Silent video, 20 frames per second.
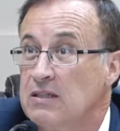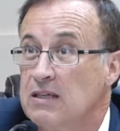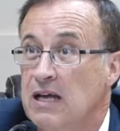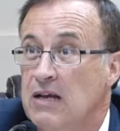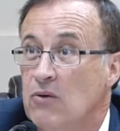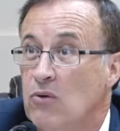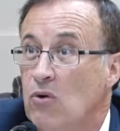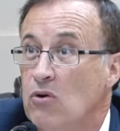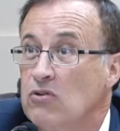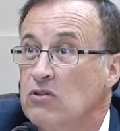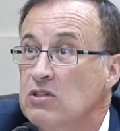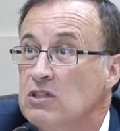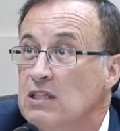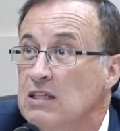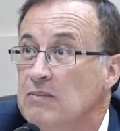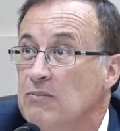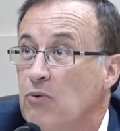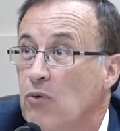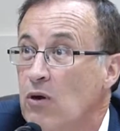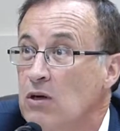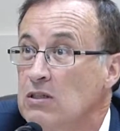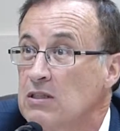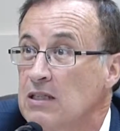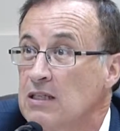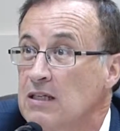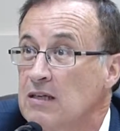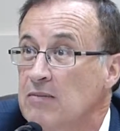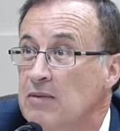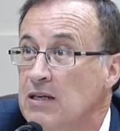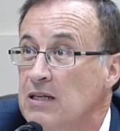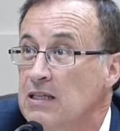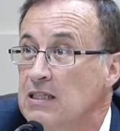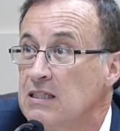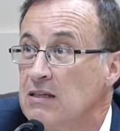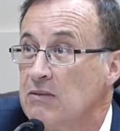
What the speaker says: and all the city boards and committees.